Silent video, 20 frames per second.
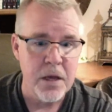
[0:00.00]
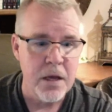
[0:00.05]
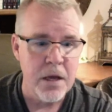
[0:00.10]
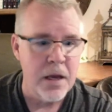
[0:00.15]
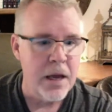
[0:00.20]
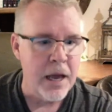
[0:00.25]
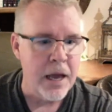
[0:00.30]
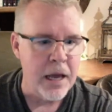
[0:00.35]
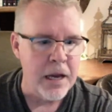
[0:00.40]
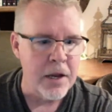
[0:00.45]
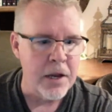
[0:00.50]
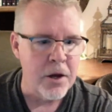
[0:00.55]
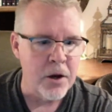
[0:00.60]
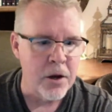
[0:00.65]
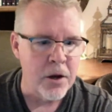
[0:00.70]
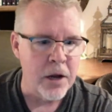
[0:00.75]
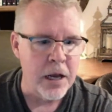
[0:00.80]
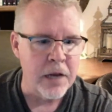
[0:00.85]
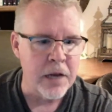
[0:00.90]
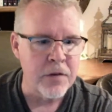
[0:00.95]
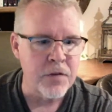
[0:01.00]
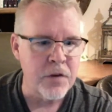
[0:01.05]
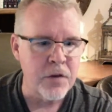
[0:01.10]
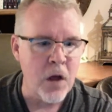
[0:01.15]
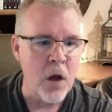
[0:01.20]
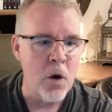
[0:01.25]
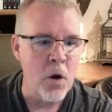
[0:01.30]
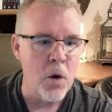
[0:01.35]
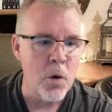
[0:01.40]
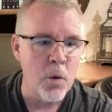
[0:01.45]
But
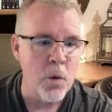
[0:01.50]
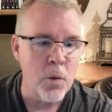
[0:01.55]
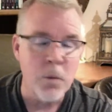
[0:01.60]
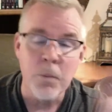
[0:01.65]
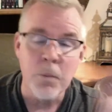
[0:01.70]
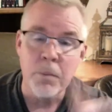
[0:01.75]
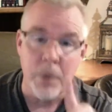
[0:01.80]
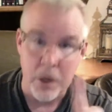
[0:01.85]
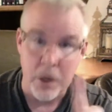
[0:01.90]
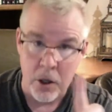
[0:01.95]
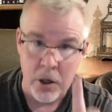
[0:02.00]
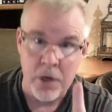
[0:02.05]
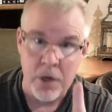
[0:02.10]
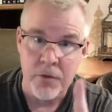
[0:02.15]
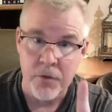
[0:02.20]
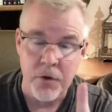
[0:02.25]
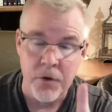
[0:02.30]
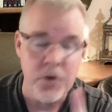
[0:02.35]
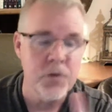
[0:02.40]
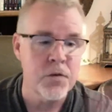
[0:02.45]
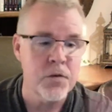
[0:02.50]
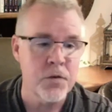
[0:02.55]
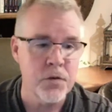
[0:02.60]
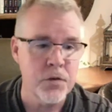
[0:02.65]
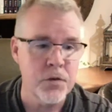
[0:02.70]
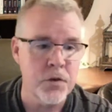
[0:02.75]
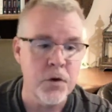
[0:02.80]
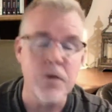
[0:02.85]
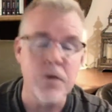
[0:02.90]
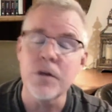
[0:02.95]
look at verse
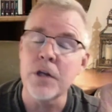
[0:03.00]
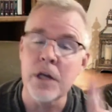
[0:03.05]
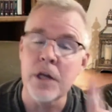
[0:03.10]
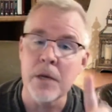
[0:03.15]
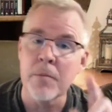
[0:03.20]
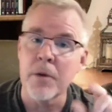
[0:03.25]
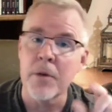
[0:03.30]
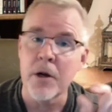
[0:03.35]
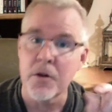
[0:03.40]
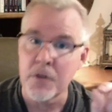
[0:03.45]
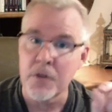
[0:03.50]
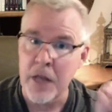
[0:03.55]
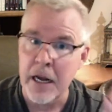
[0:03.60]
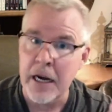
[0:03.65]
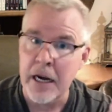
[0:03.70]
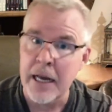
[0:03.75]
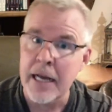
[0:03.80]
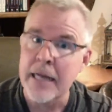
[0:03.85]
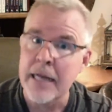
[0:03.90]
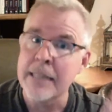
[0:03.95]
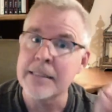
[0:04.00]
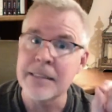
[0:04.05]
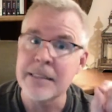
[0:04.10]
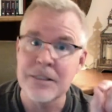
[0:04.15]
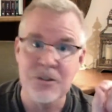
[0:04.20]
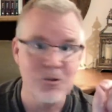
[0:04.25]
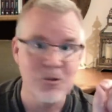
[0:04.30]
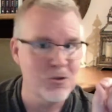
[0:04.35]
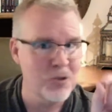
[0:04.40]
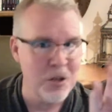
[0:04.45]
13, because Ananias
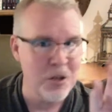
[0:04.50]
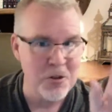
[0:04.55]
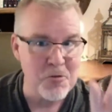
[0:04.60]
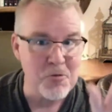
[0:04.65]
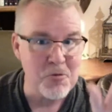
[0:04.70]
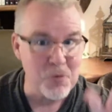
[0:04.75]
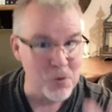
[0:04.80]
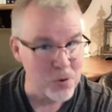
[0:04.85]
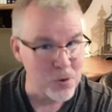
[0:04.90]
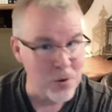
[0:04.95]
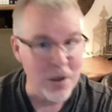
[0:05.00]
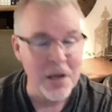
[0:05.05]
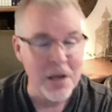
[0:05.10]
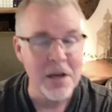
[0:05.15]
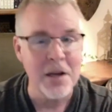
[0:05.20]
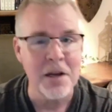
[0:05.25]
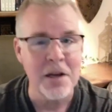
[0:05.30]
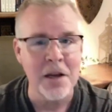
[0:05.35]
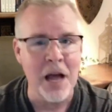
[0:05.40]
is truly,